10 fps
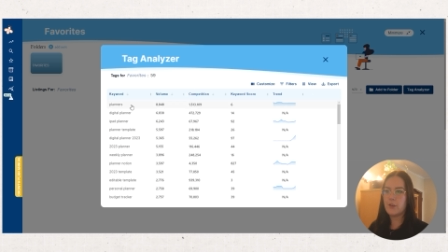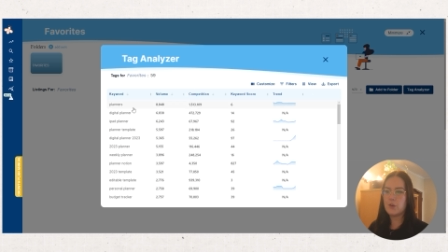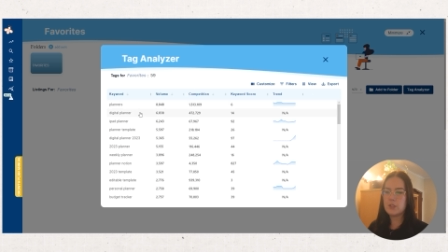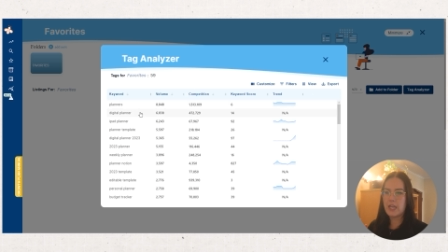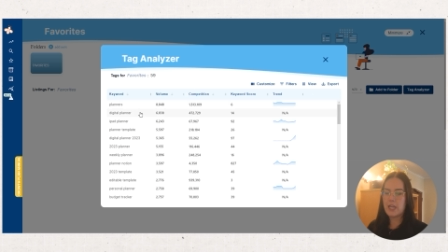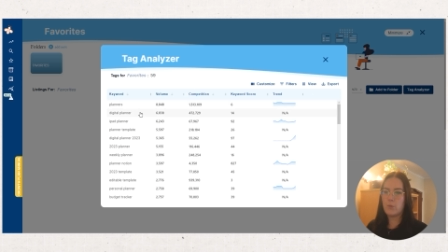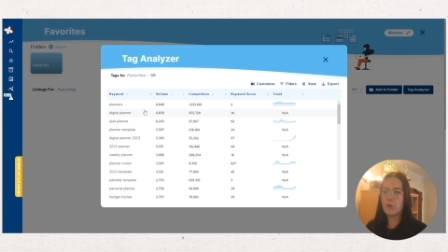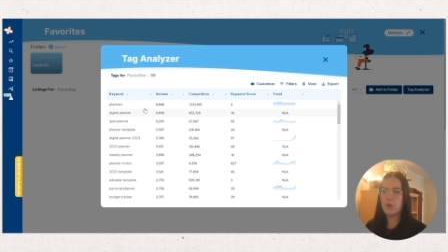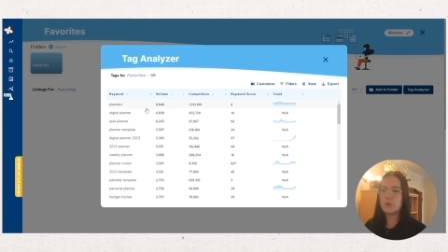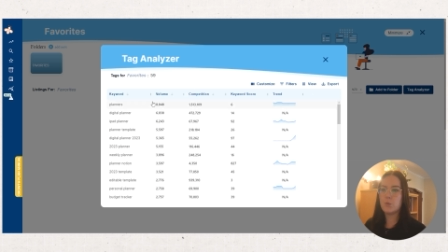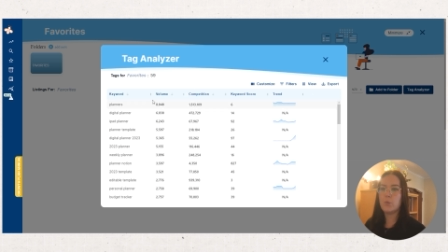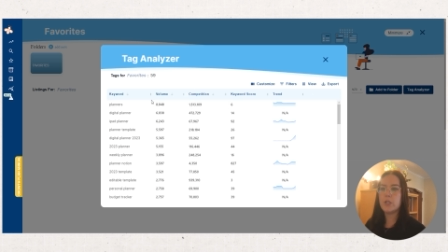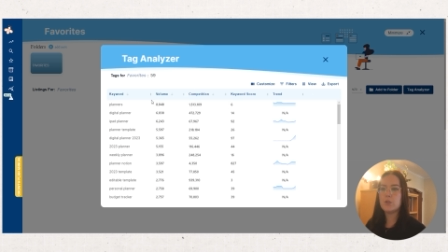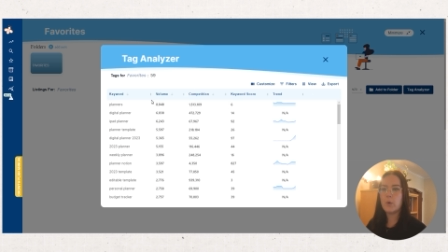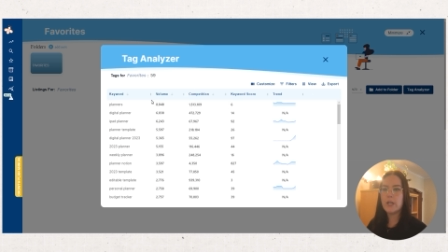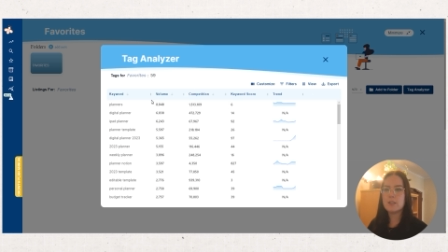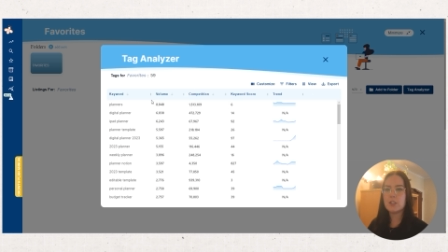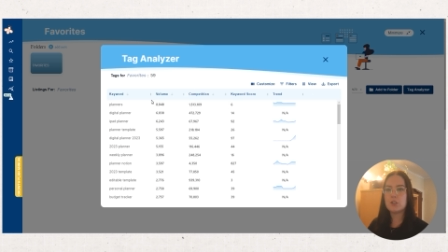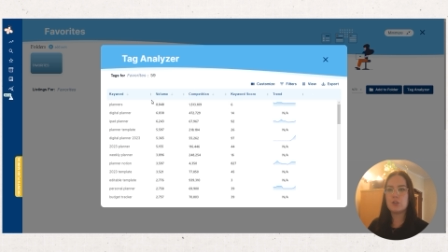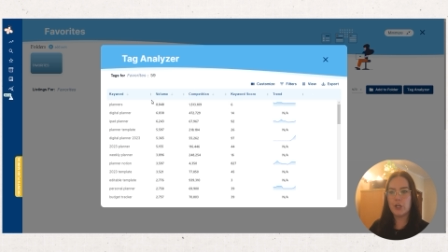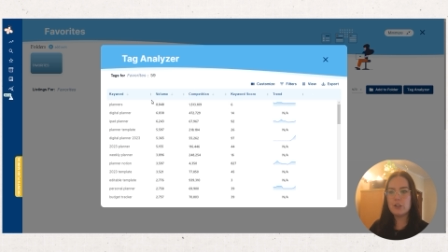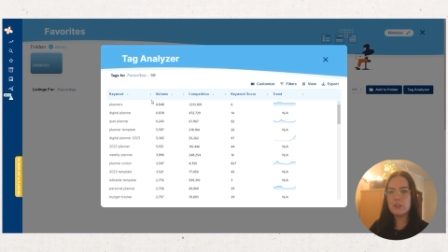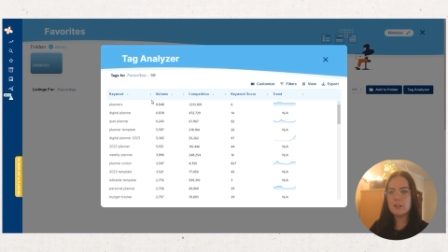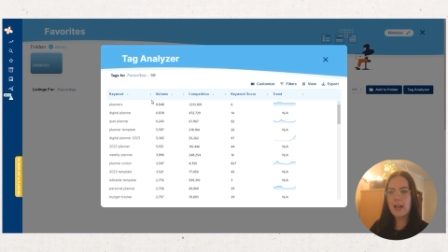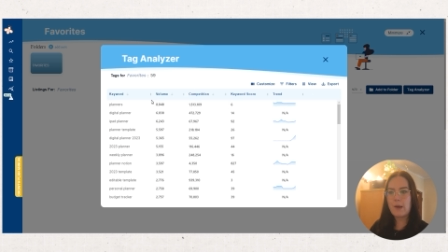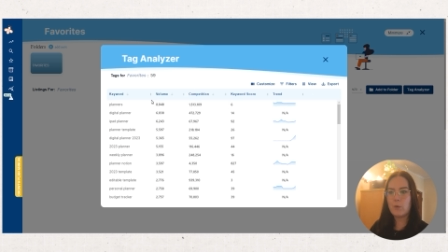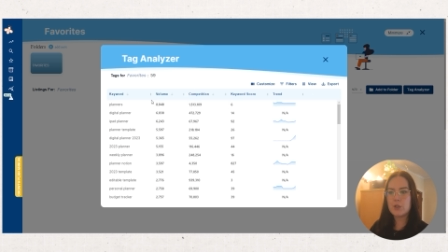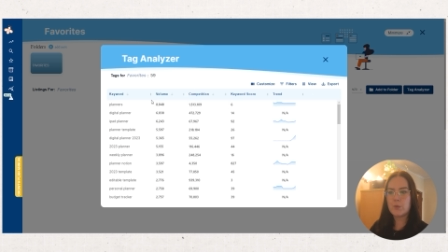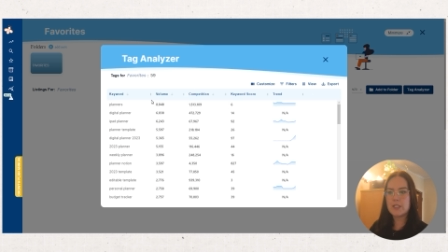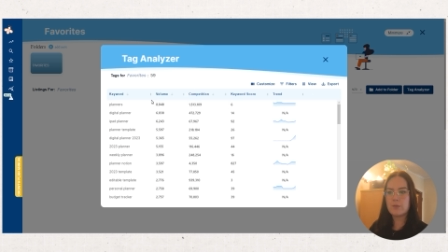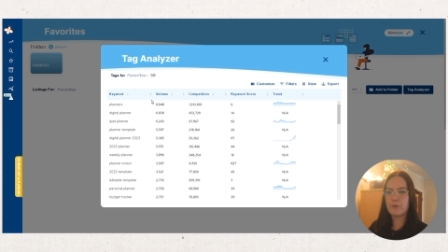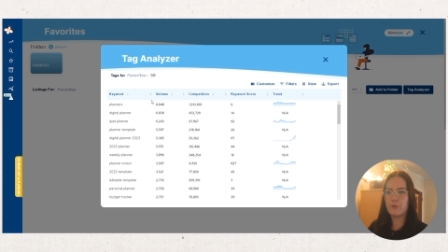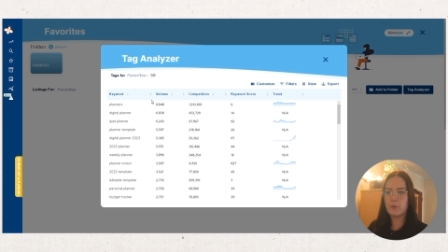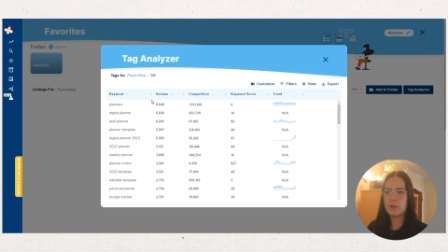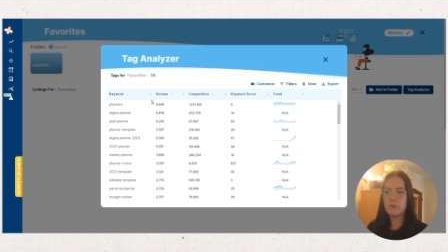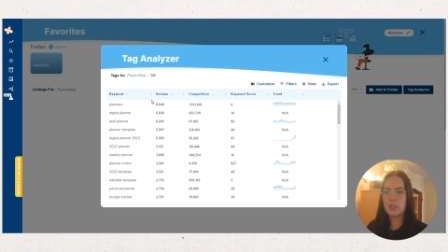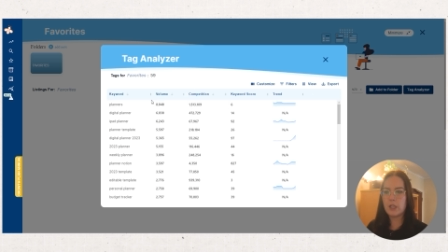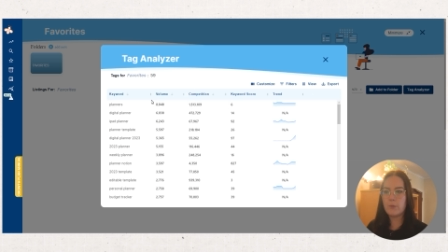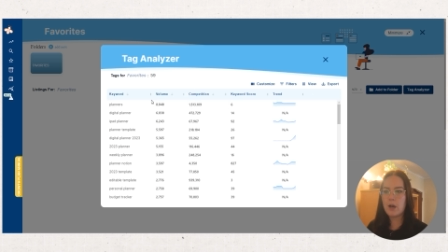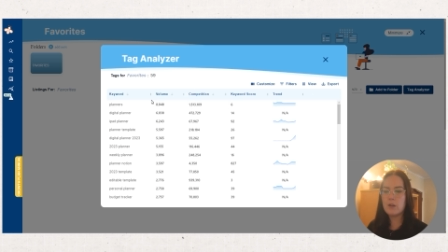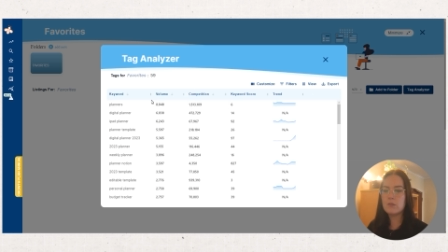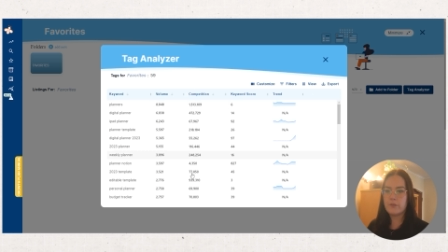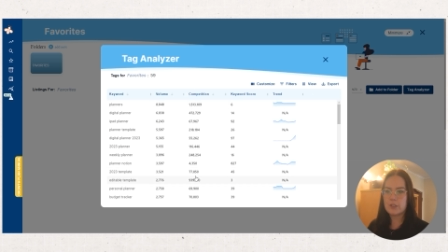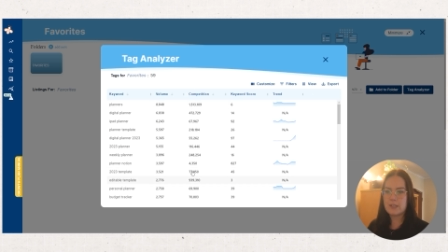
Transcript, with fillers: those keywords, which ones are good and which ones are performing really well. So for